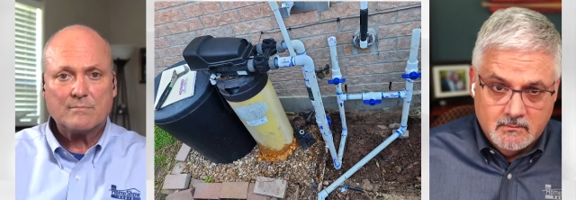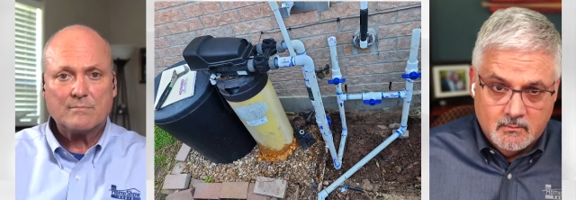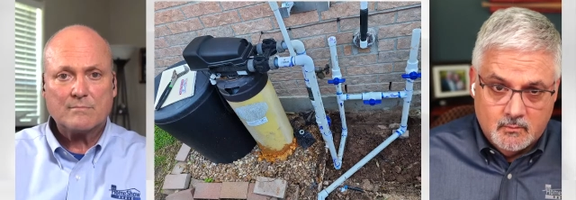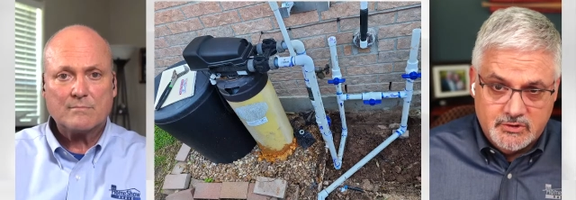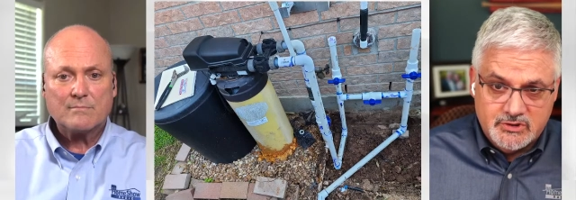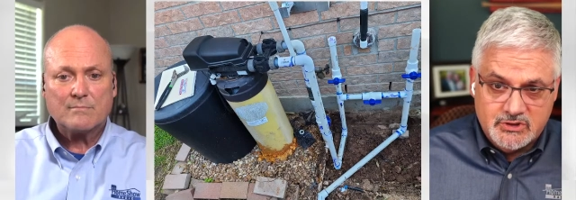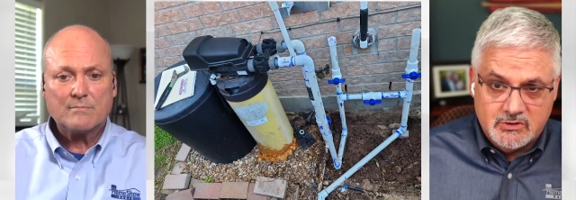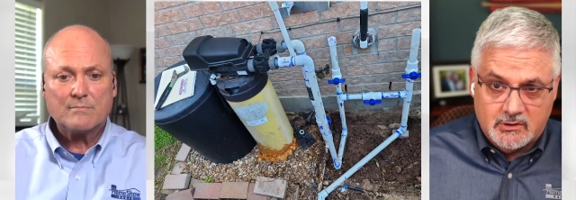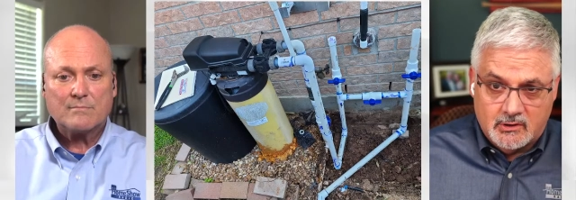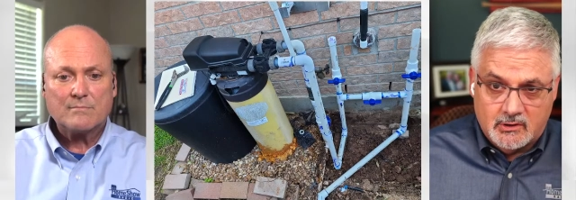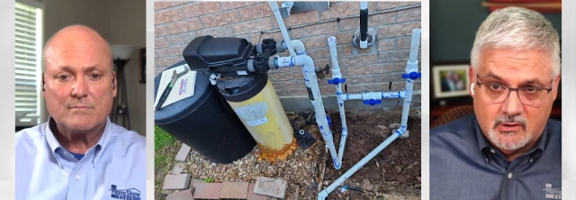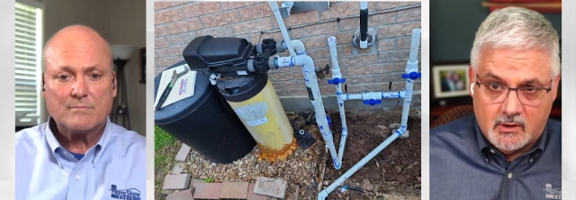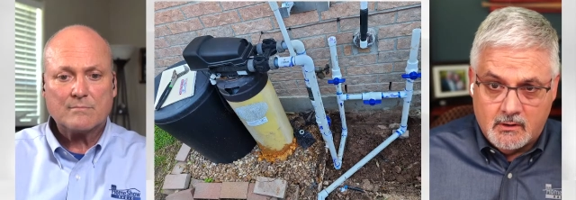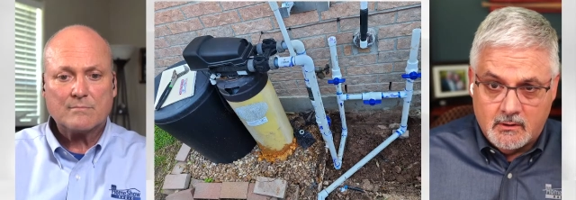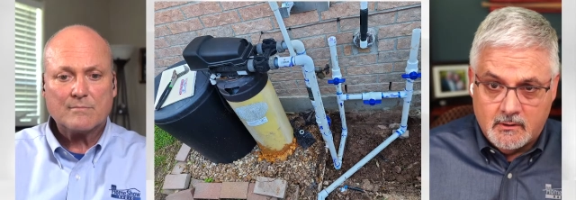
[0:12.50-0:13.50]
Speaker 1: withstood a
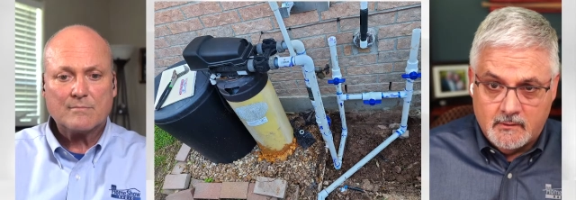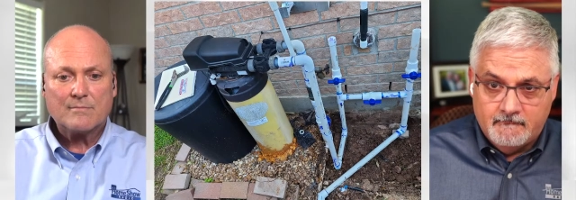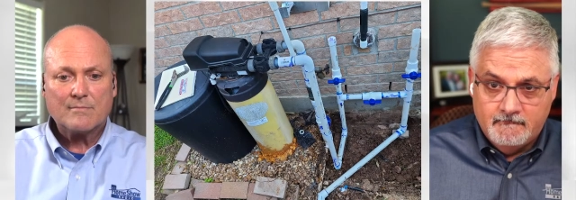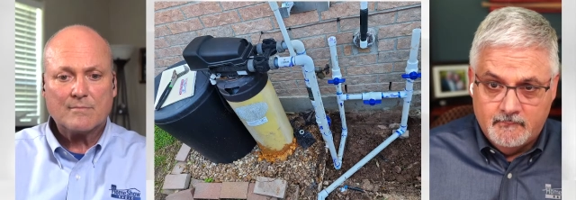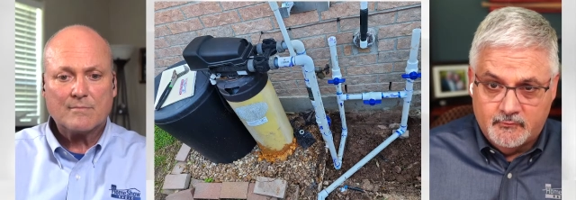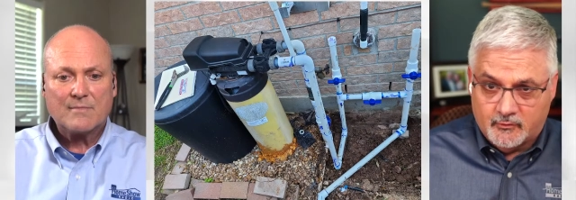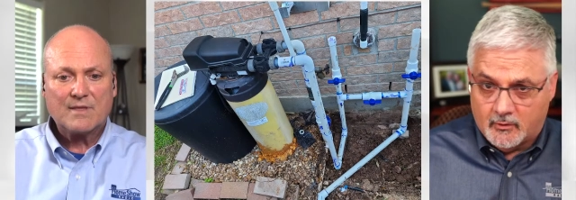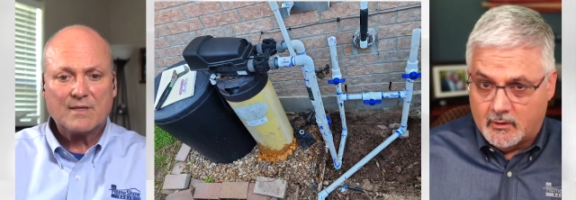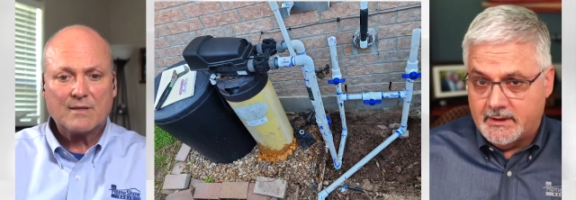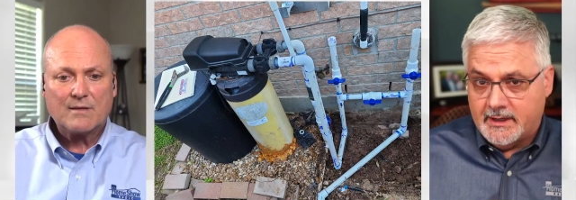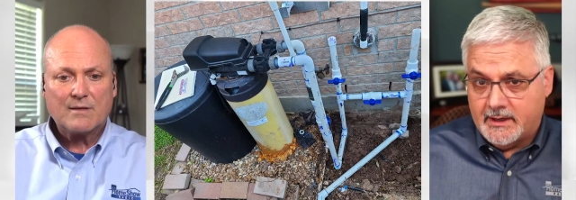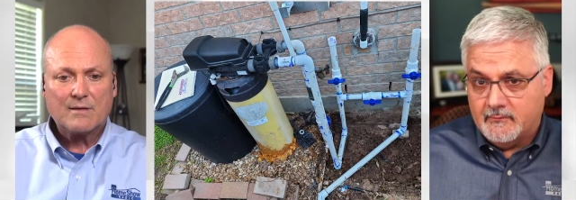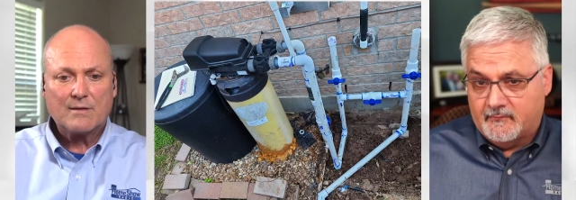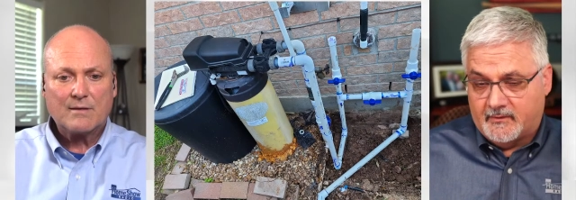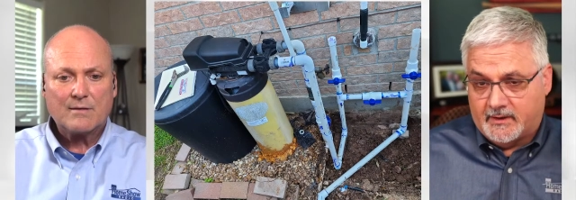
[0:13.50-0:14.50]
long, drawn
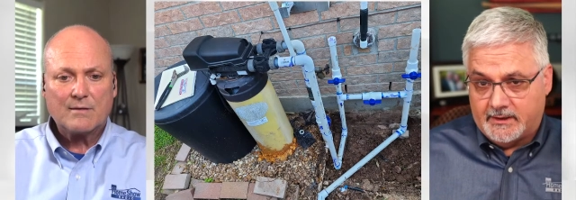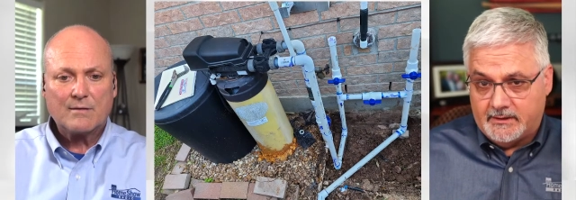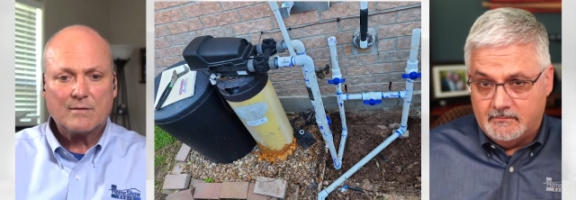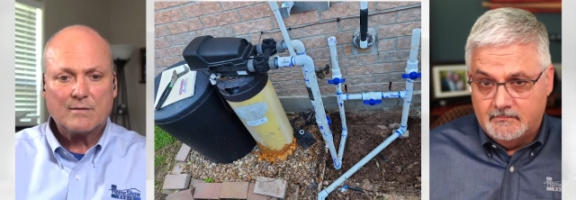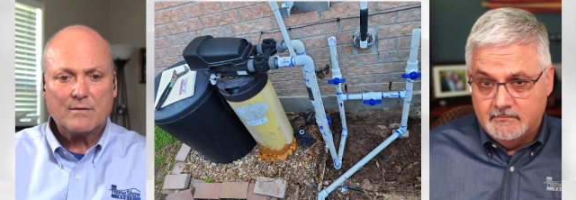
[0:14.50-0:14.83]
out fight.